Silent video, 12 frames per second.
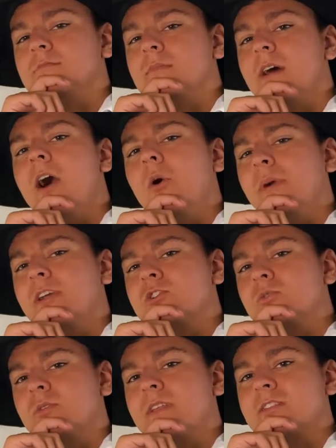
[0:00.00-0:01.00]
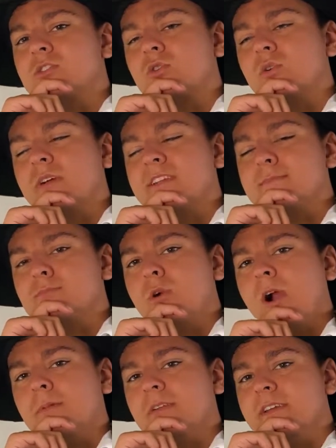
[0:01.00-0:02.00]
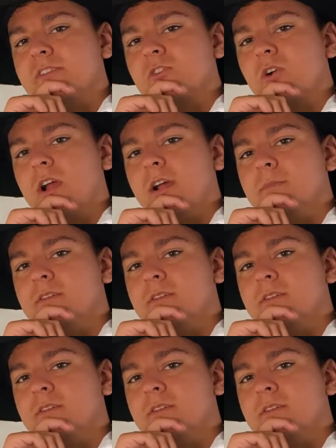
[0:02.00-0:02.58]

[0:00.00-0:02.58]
help make sure that scroll gets properly inscribed?